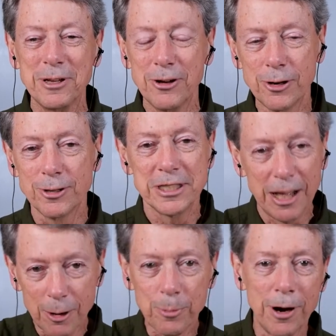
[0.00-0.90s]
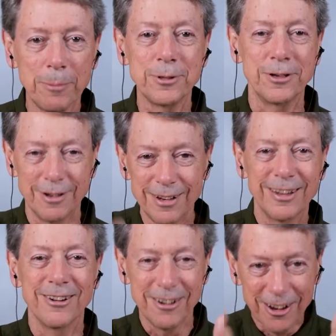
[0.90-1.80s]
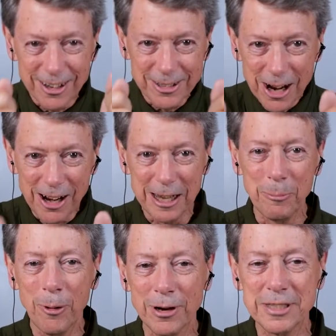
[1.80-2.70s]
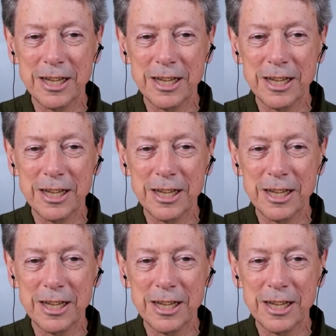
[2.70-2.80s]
you know, your teleprompter, you know, your talking points.